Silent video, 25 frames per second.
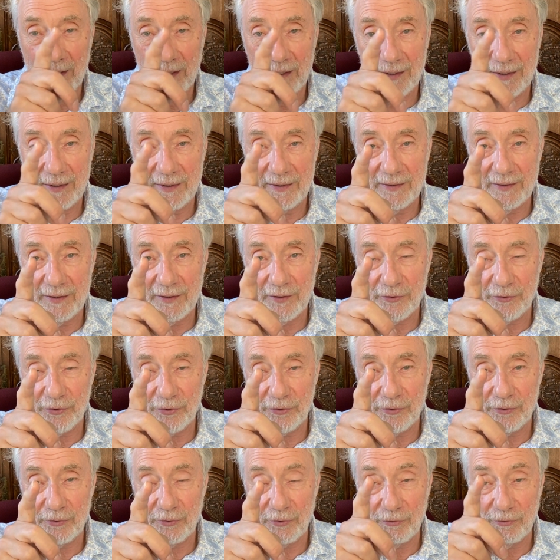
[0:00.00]
leading
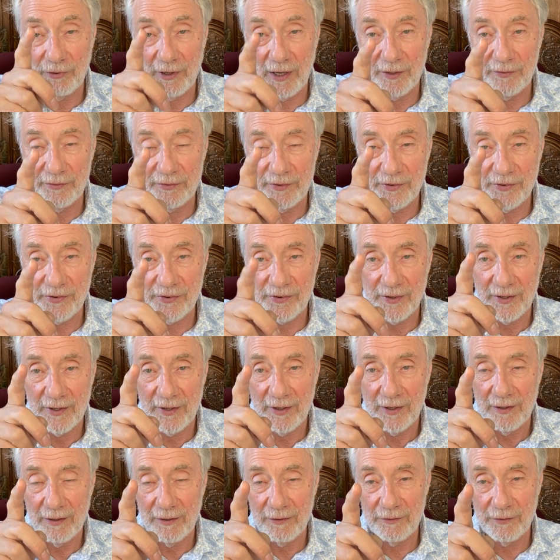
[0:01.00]
to relevance,
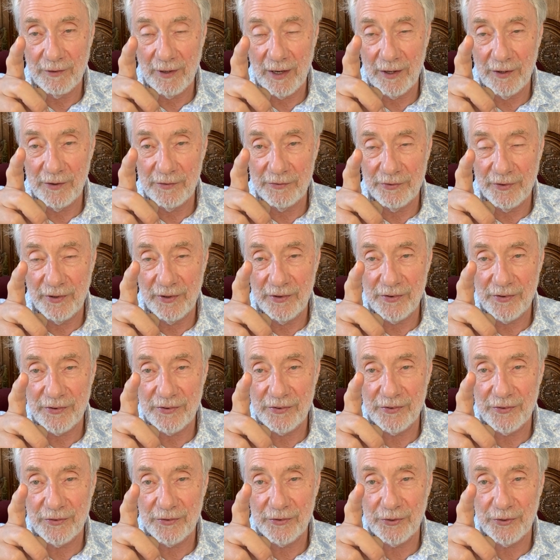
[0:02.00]
relevance